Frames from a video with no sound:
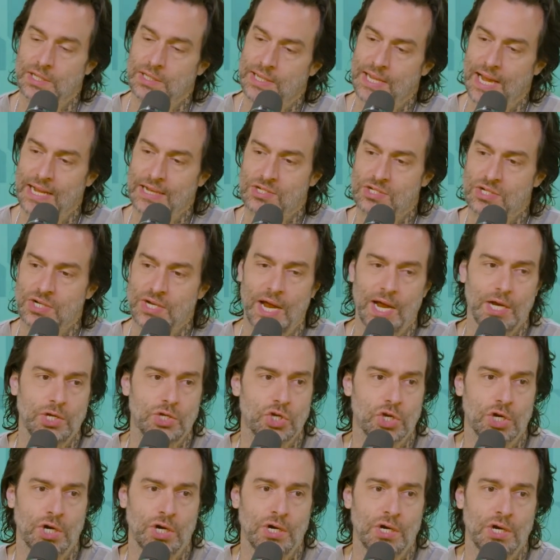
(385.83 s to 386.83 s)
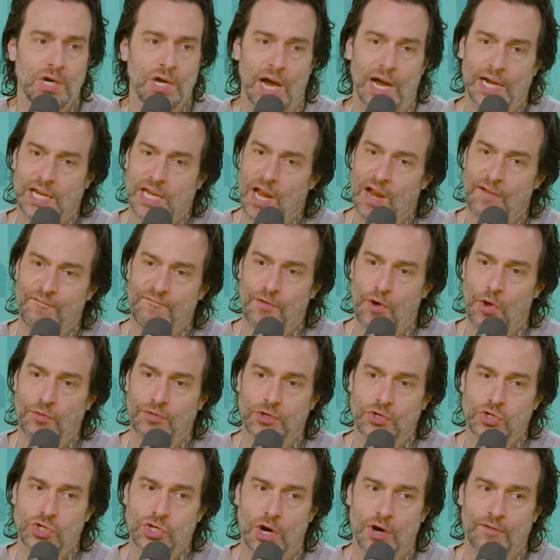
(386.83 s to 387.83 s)
That's nature. I can't fault
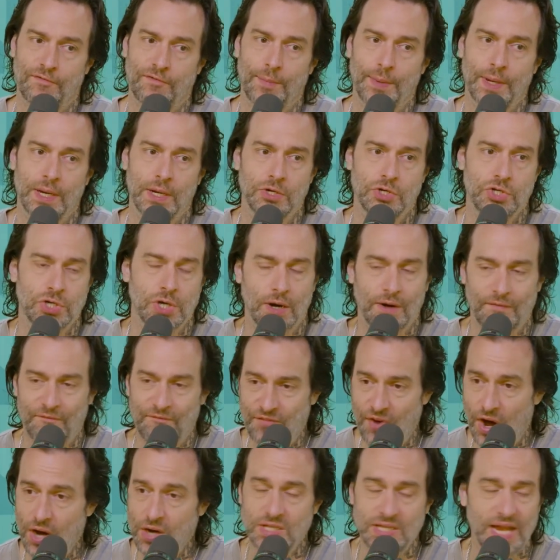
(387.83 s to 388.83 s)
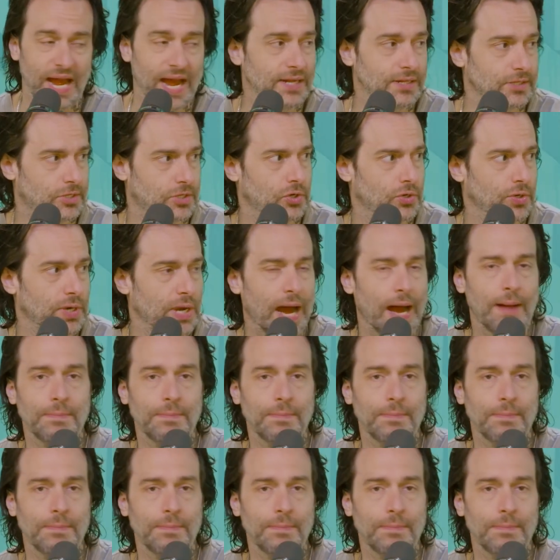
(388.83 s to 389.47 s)
the shark for being a shark. Fuck that, dude.